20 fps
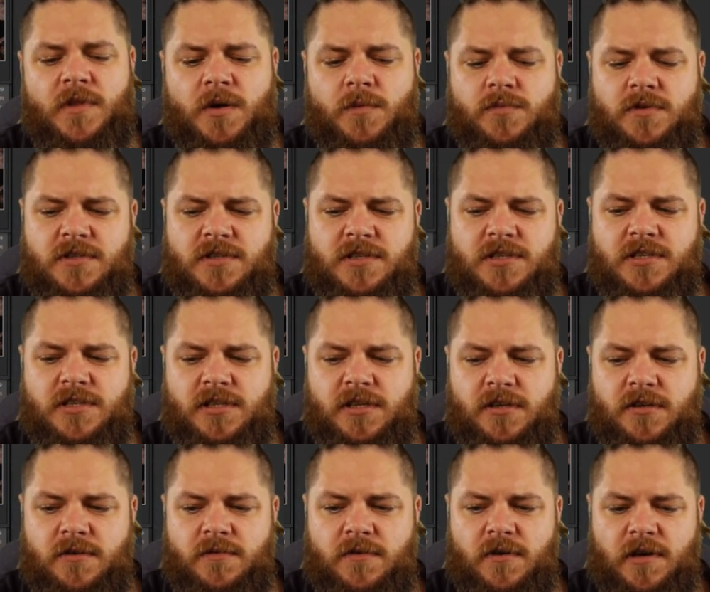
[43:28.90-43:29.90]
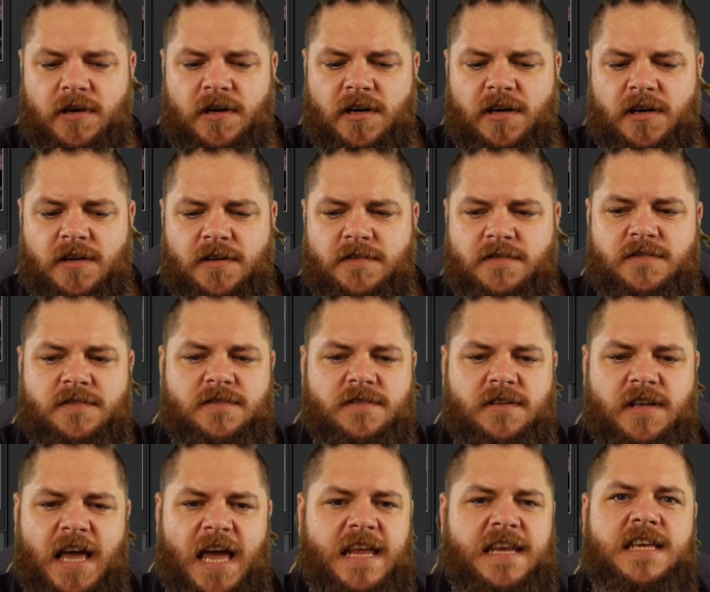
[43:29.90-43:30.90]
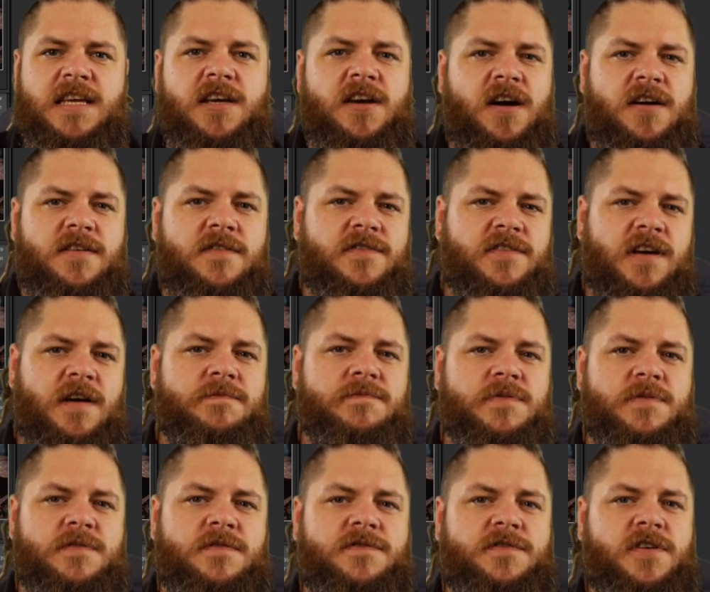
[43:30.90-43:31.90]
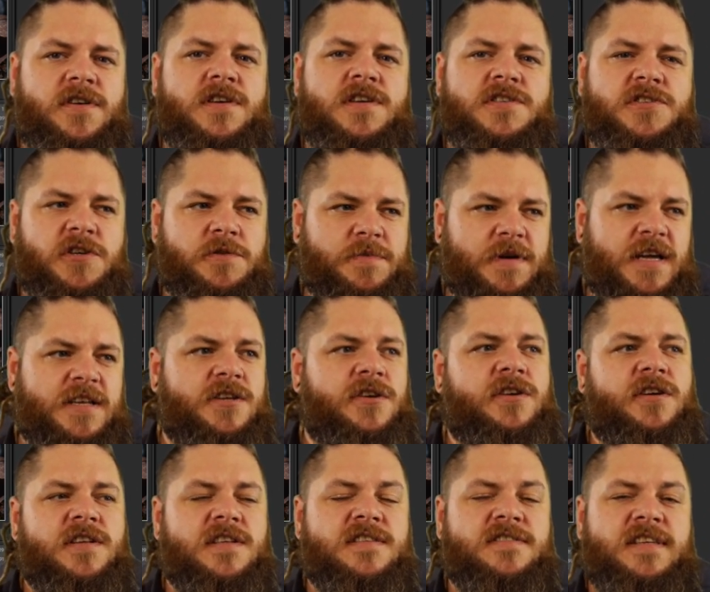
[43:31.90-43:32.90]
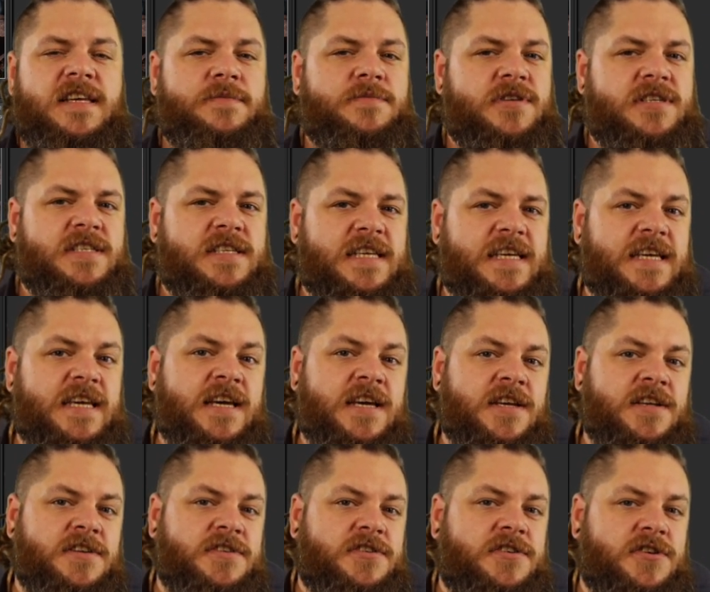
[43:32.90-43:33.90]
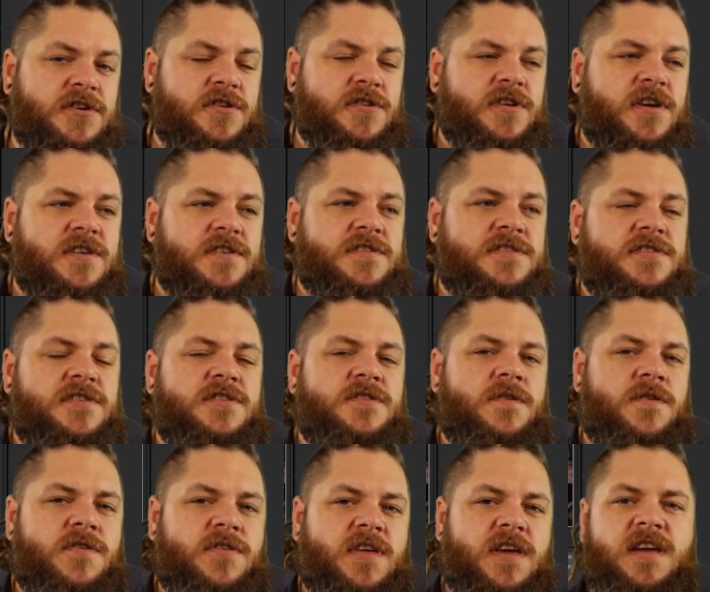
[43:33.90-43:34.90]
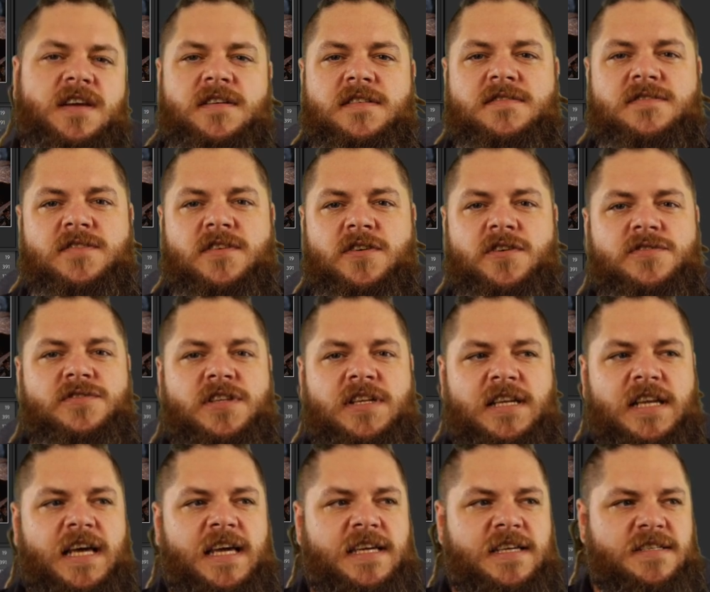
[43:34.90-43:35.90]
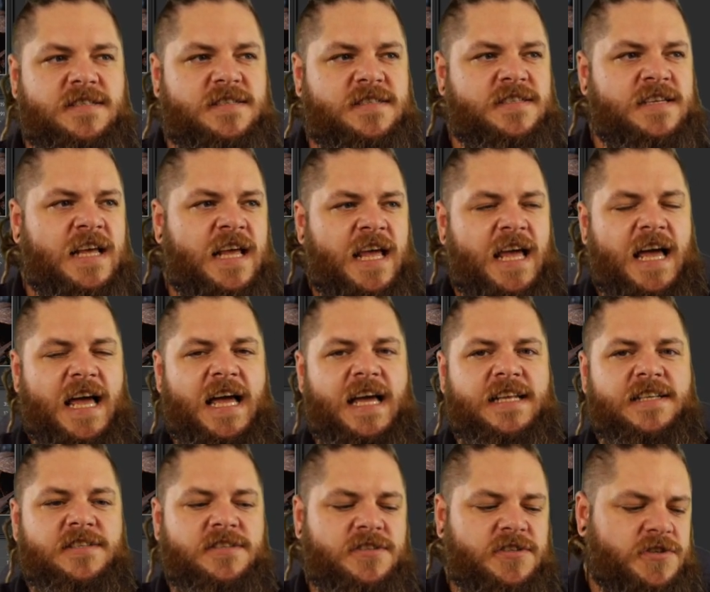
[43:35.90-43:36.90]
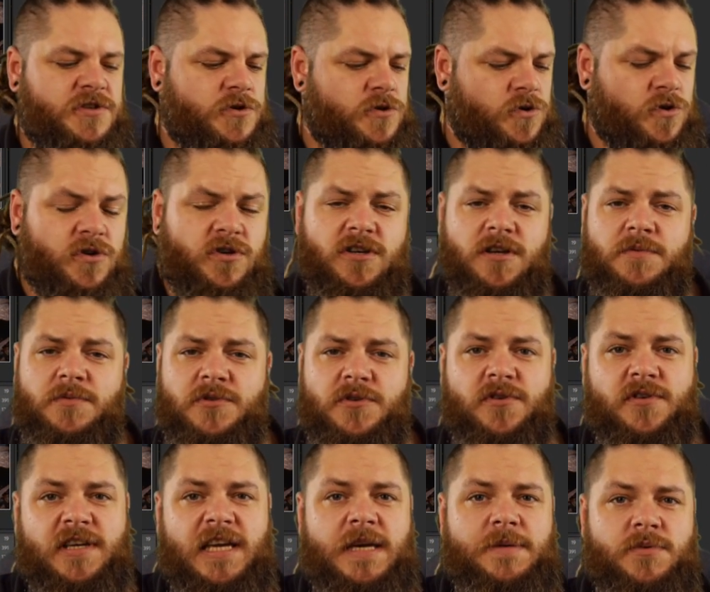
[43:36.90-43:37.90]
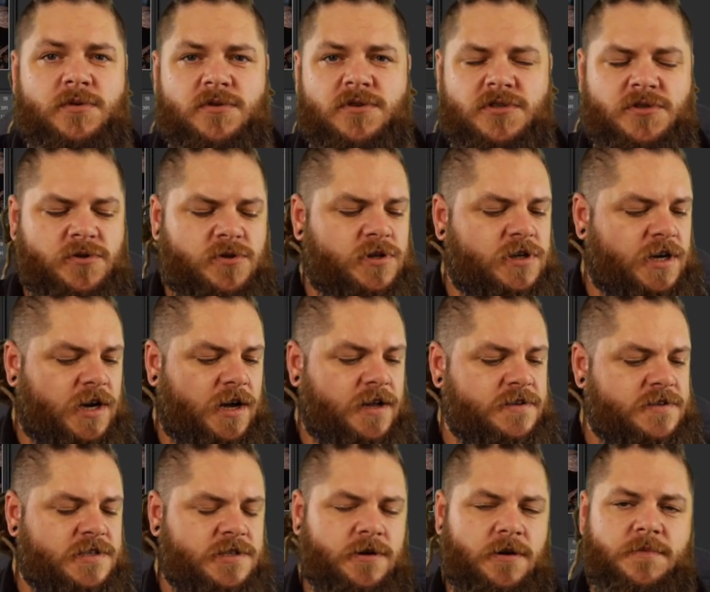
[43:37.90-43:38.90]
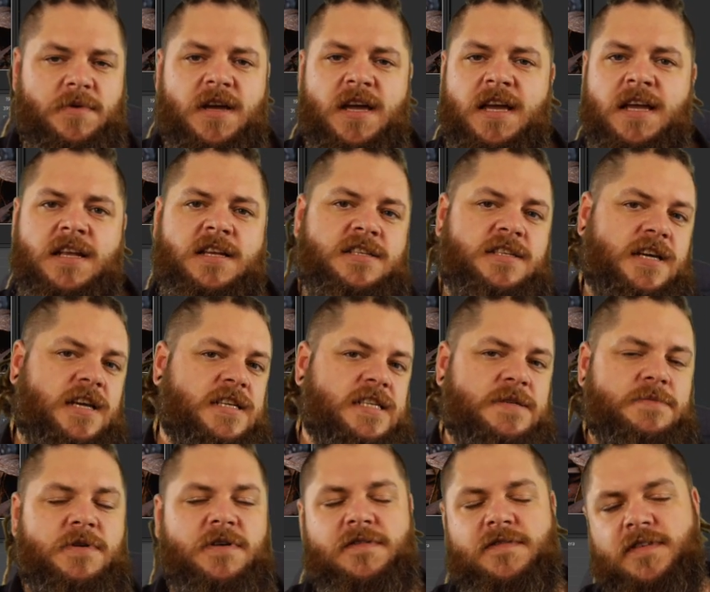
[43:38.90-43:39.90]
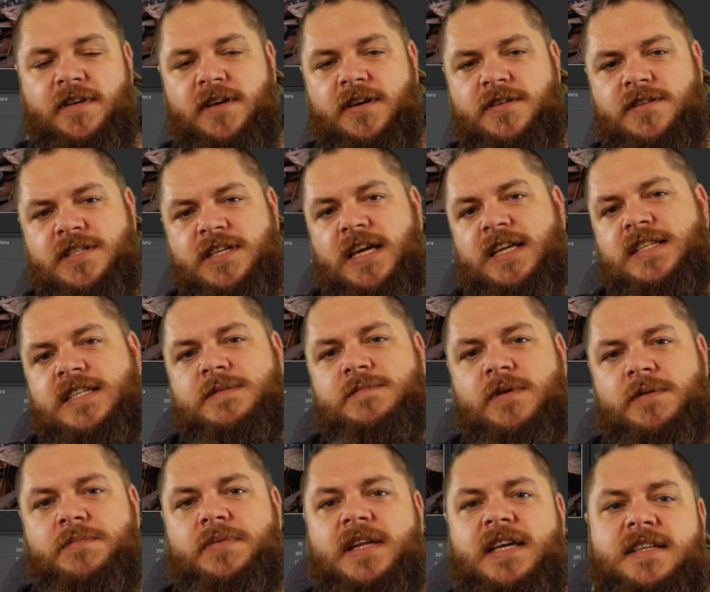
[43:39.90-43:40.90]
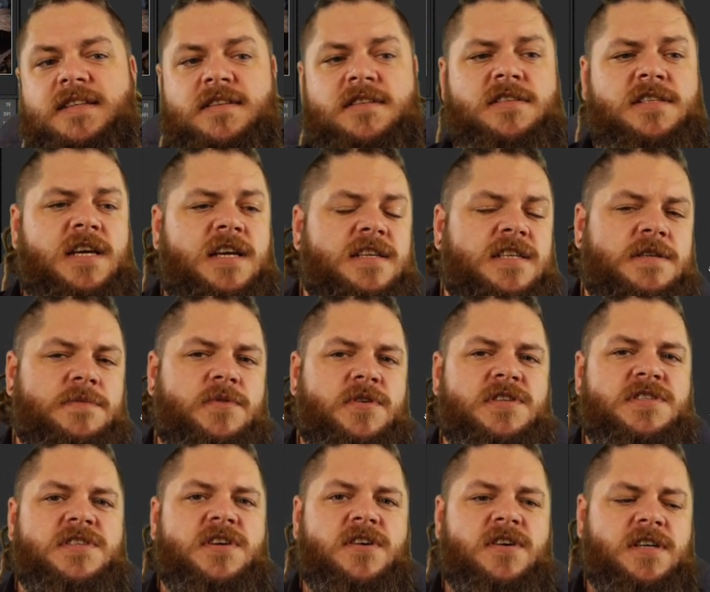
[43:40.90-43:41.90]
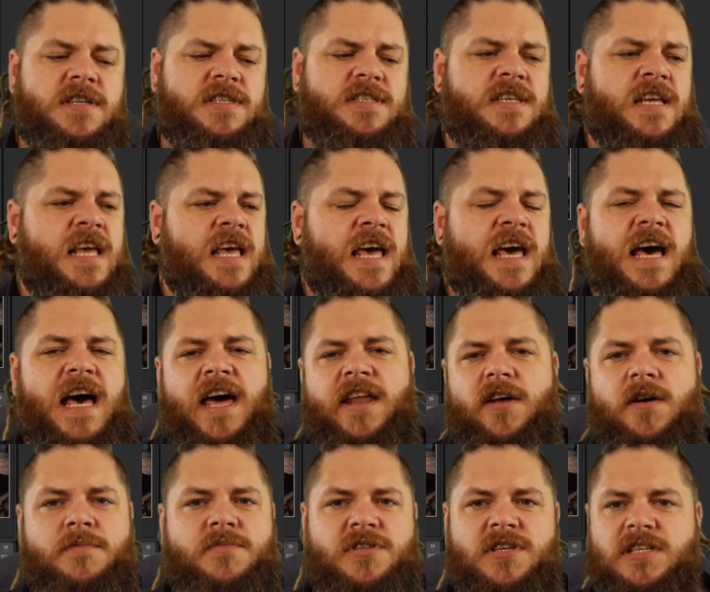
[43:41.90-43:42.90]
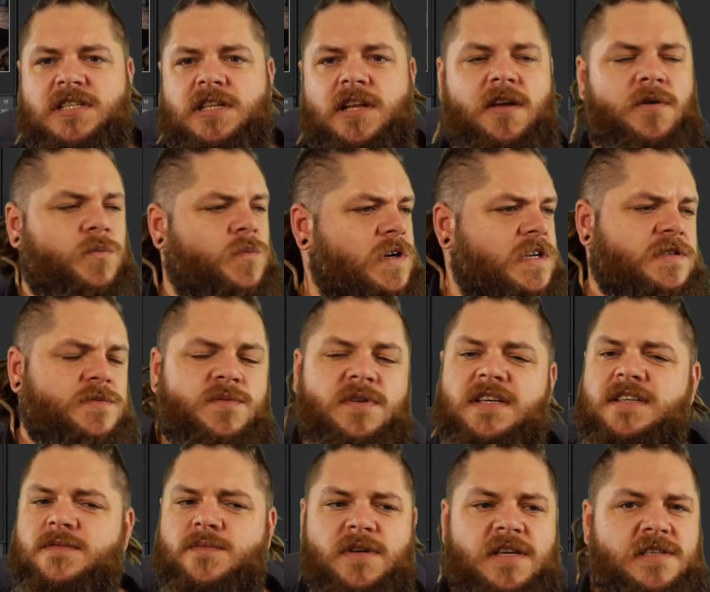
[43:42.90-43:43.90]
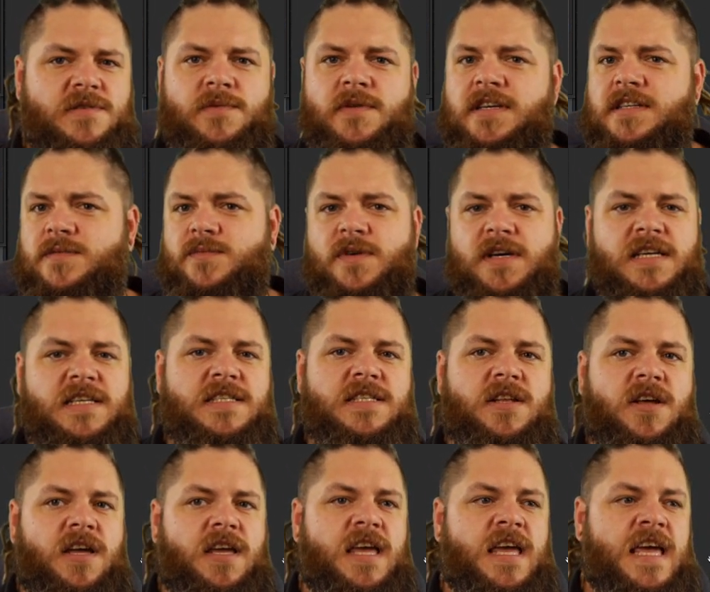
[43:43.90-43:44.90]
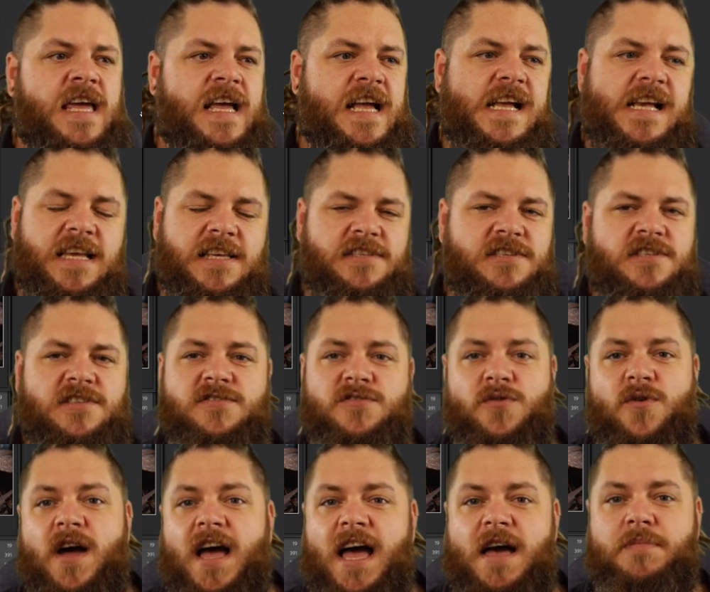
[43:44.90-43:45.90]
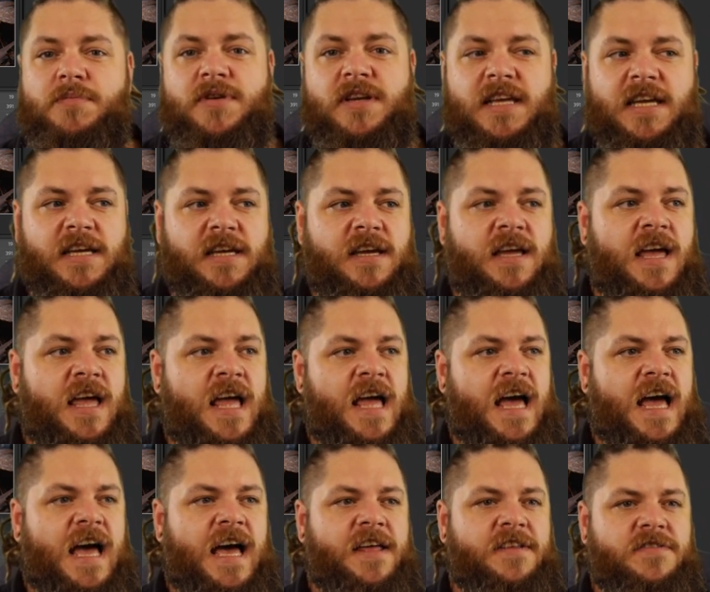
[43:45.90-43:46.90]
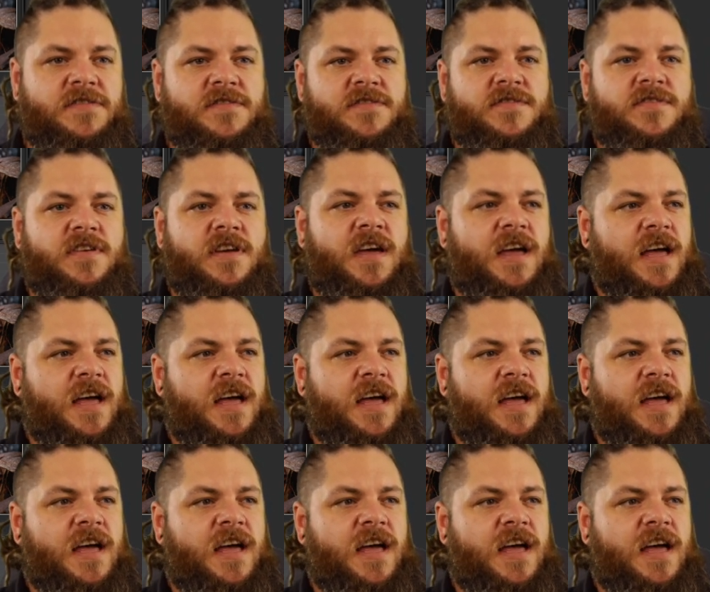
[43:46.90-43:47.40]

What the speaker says: once you are any kind of comfortable in Photoshop and you can seamlessly do those two things on the layers and you're good with your keyboard shortcuts, so I'm changing my flow, changing my blend, changing my size, and I'm just like whiz whiz whiz whiz whiz, like it is just all happening and